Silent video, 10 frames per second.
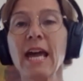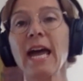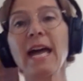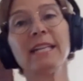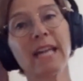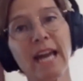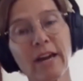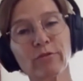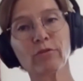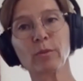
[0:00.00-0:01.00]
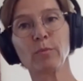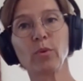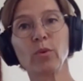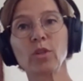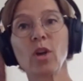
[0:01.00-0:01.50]
and they have to
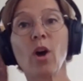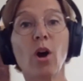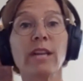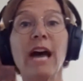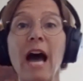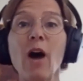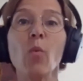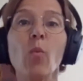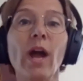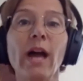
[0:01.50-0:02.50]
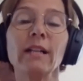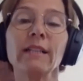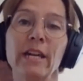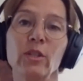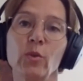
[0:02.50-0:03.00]
report on how well
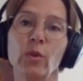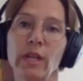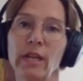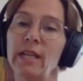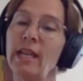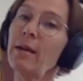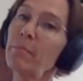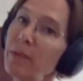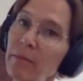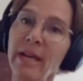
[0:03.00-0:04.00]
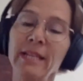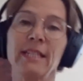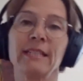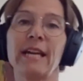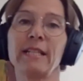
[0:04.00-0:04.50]
they're doing in implementing
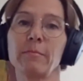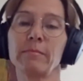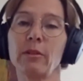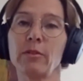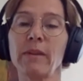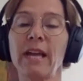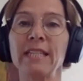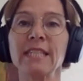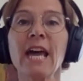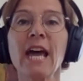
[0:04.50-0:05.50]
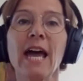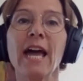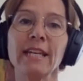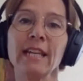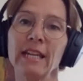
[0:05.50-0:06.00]
those plans
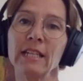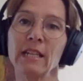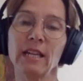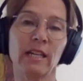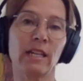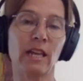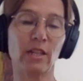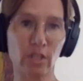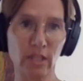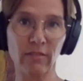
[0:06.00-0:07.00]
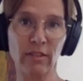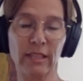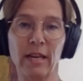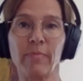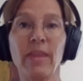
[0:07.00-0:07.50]
and in achieving
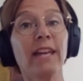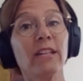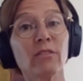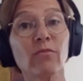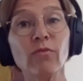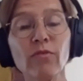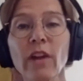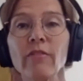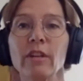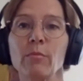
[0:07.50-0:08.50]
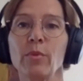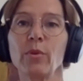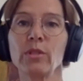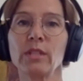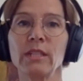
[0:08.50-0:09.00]
them. That is very
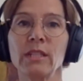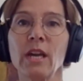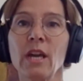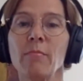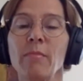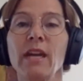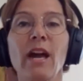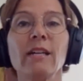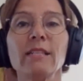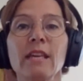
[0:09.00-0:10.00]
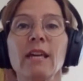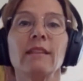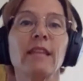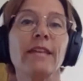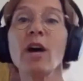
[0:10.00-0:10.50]
important, because
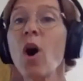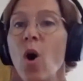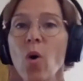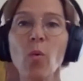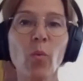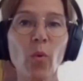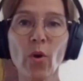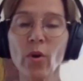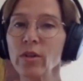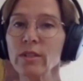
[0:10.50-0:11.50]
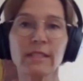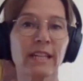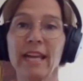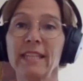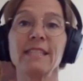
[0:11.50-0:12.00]
then the whole world
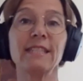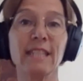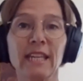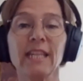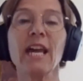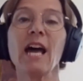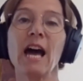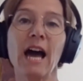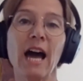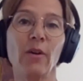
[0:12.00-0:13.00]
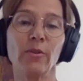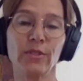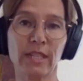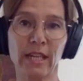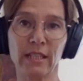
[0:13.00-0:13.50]
can see how
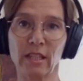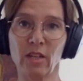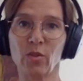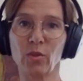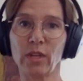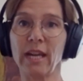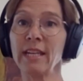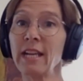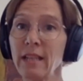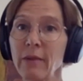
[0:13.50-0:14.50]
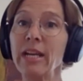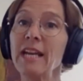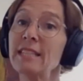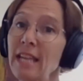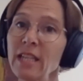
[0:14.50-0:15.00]
states are doing. And that, when
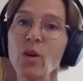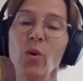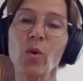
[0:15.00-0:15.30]
I say the whole